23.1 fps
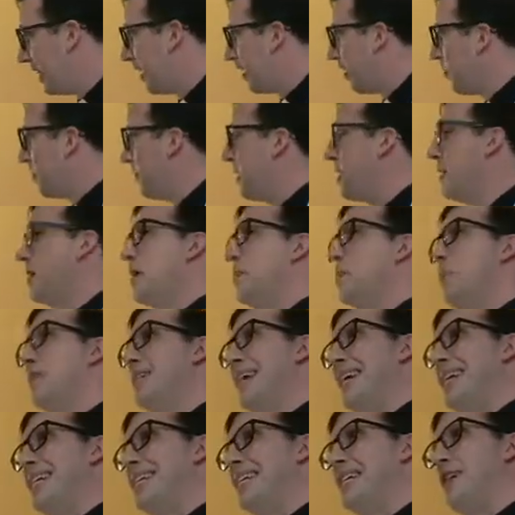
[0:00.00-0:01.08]
there have been
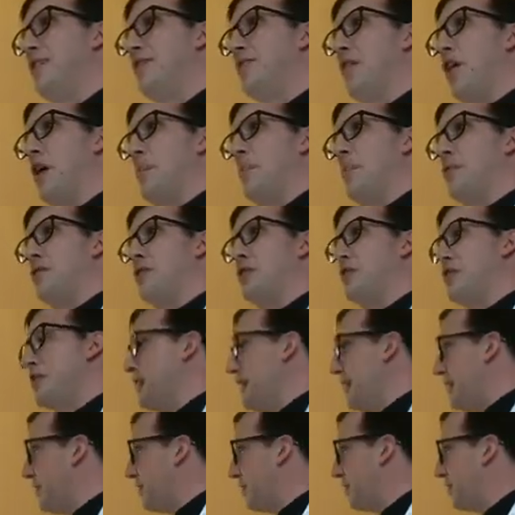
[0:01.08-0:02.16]
plenty of
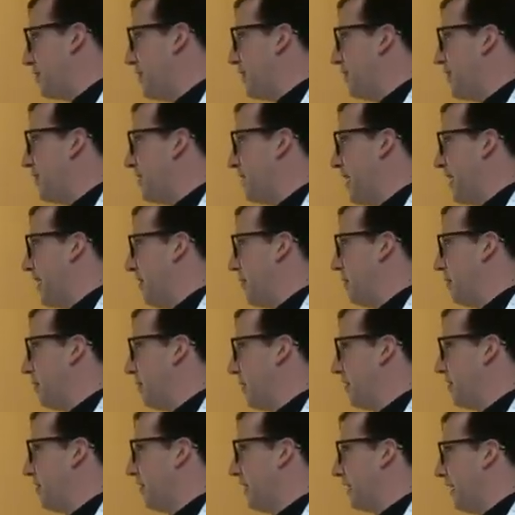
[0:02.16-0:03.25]
opportunities to sit down
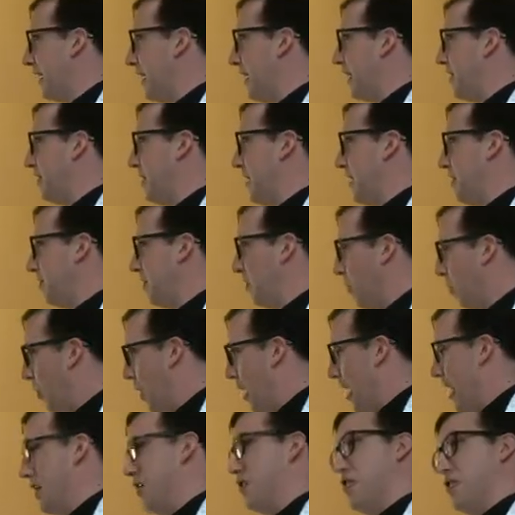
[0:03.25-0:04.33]
with the kids and to
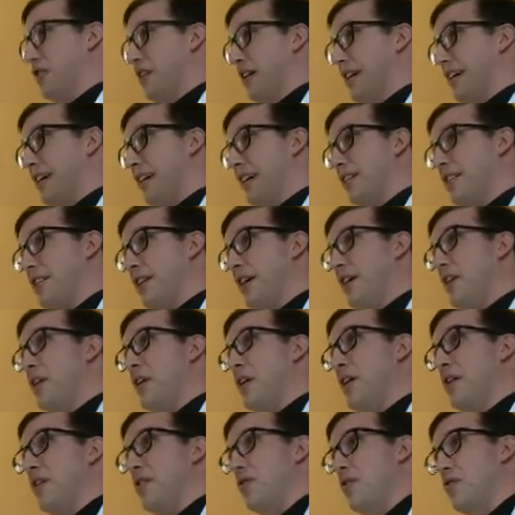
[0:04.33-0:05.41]
watch, or like I said,
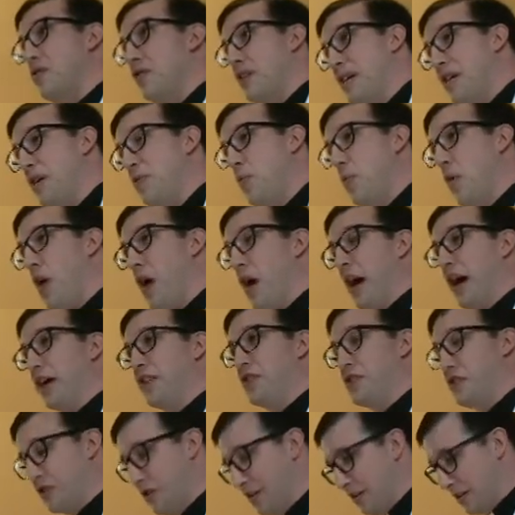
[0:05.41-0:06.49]

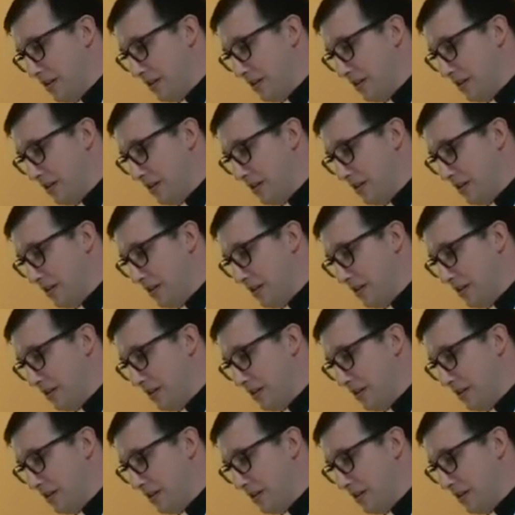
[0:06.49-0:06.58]
re-watch